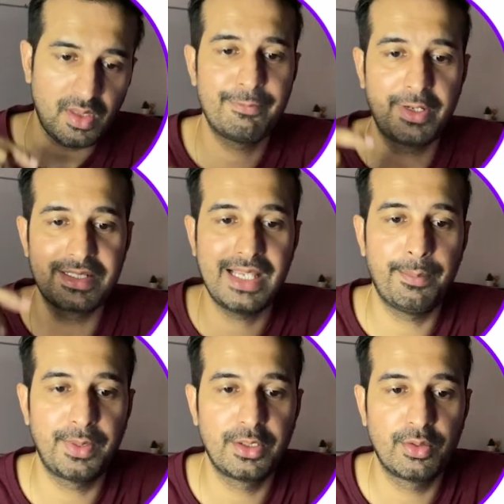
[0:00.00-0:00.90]
For
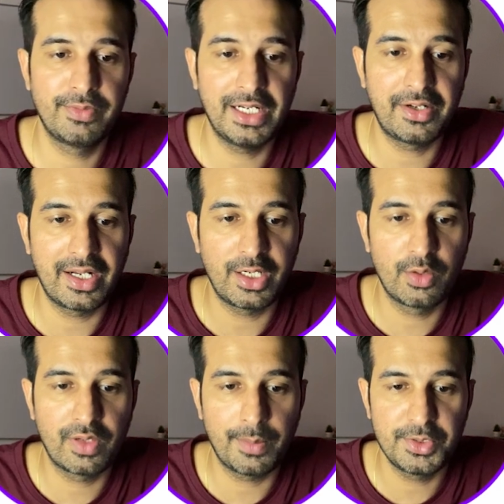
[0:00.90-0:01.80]
example, you know, we are iterating
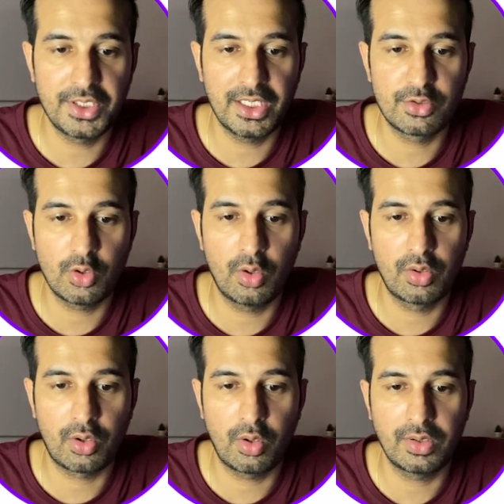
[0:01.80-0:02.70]
over Abhishek,
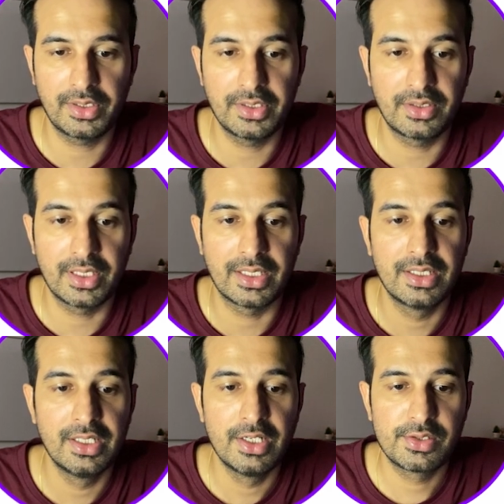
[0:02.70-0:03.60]
John, Ron, Aditya.
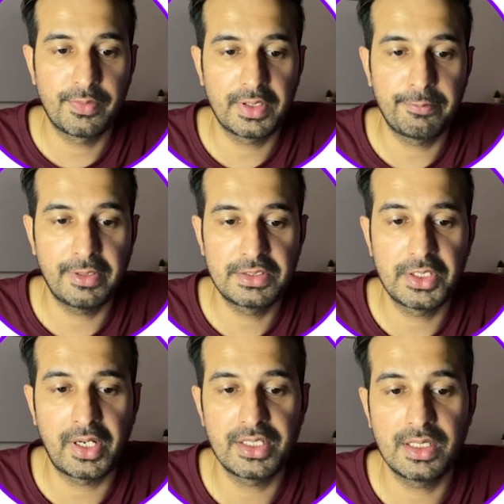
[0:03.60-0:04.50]
So for the first
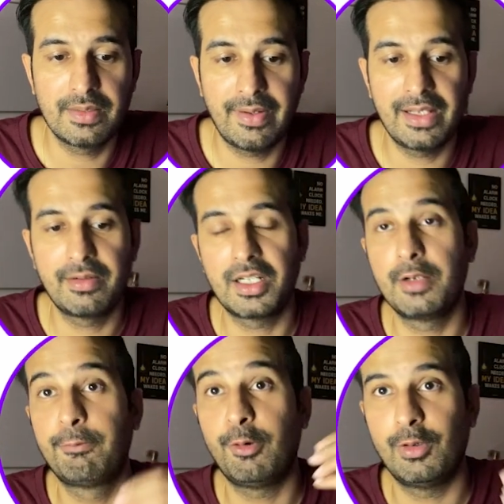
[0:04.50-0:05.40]
iteration, if I
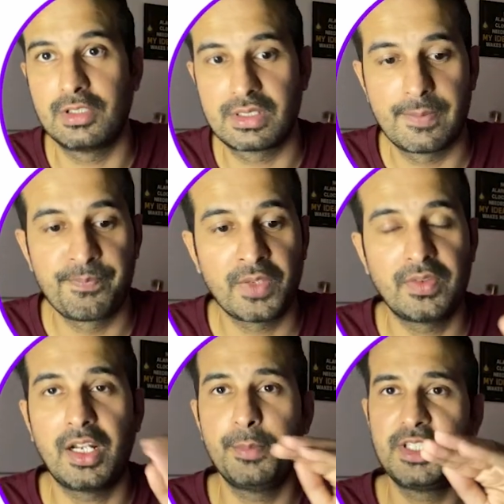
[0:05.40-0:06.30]
return false,
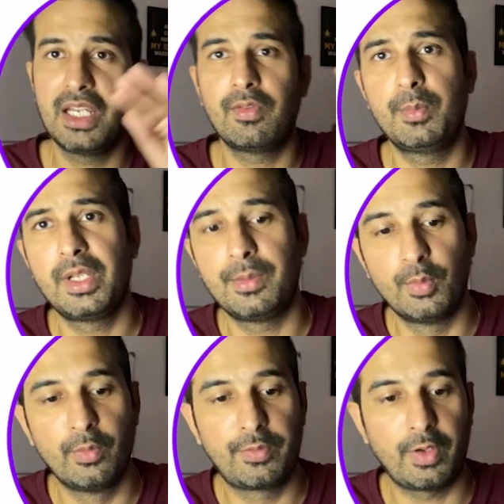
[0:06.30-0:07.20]
then Abhishek will be
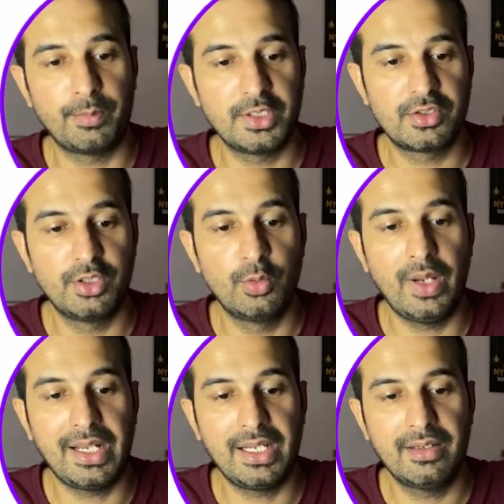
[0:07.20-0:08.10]
removed from this new
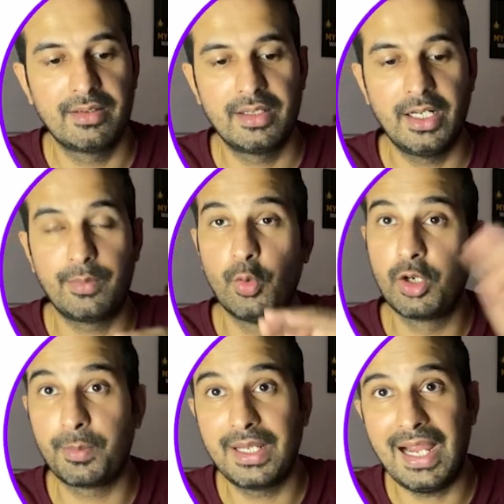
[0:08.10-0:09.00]
array. It
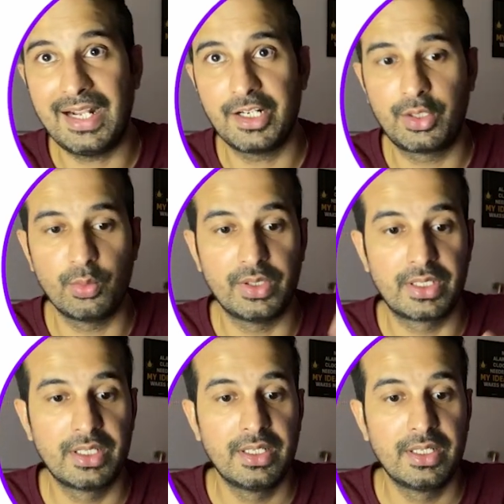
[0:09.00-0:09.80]
won't be added to it.